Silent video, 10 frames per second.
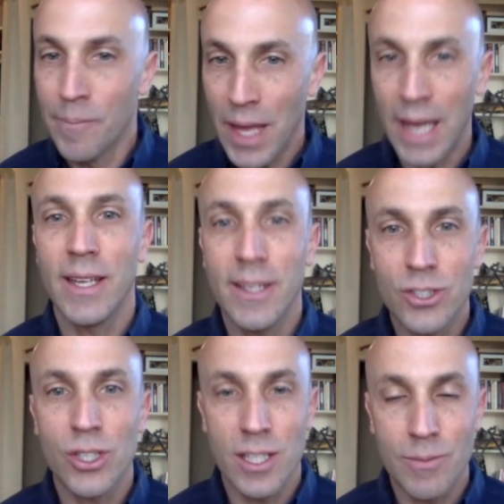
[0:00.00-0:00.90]
I need to
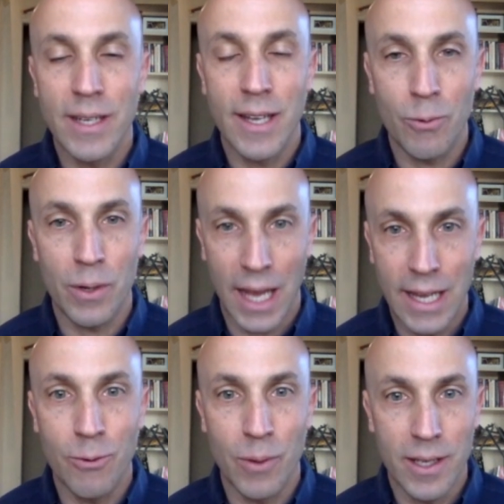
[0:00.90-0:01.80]
change my network
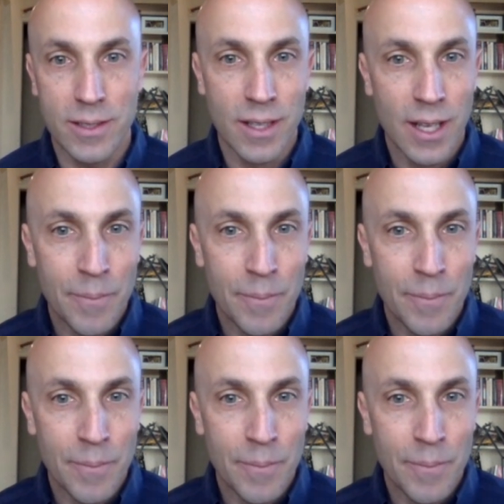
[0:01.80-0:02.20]
anyways.